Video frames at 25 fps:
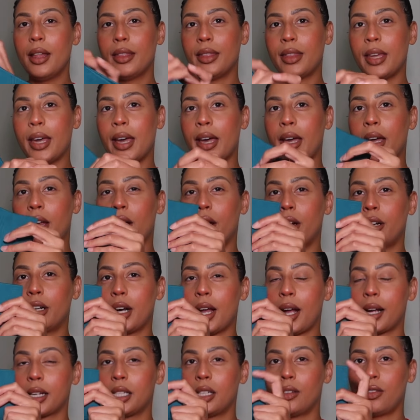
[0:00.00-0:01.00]
that Oner
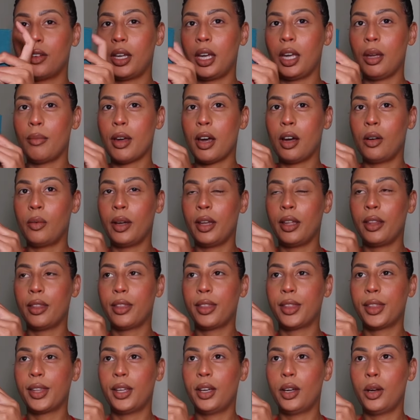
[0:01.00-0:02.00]
Active came out
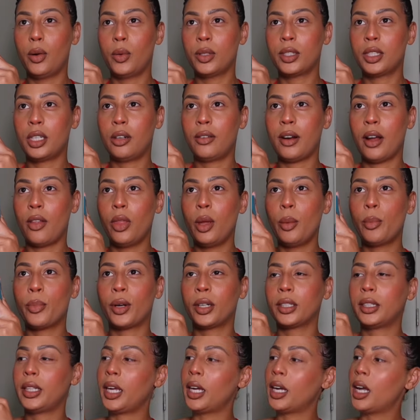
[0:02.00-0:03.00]
with was it around the
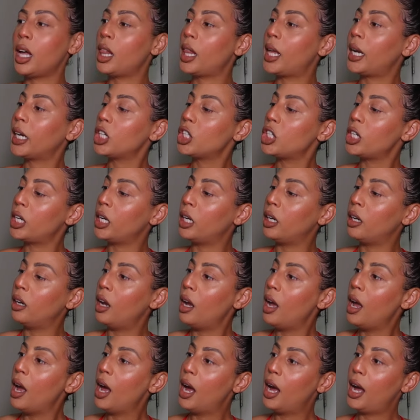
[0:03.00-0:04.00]
birthday collection?
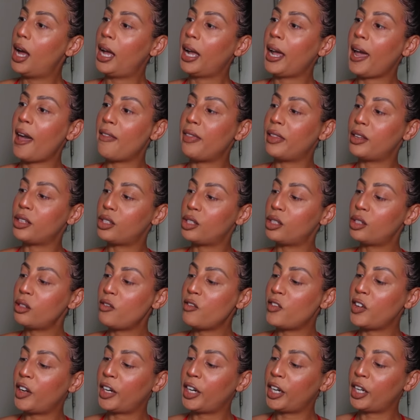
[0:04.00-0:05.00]
Again, this is
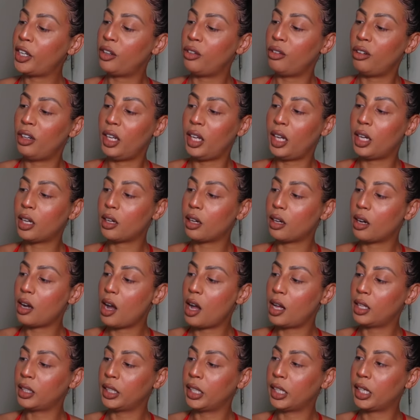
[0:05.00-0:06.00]
a very unique
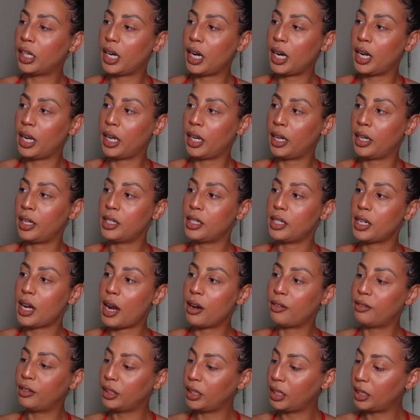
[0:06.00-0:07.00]
color and
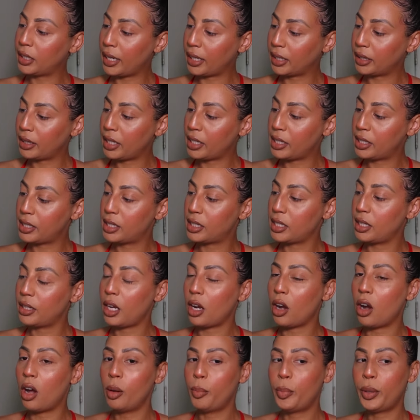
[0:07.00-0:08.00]
I really like this.
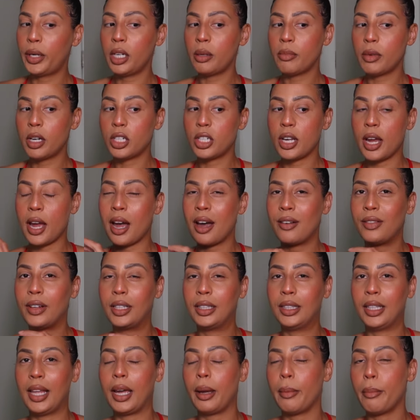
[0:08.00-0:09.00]
They all pretty much have a
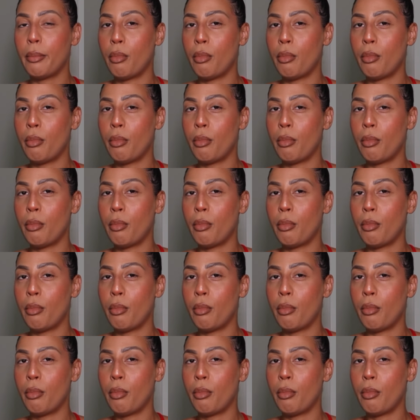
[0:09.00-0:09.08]
light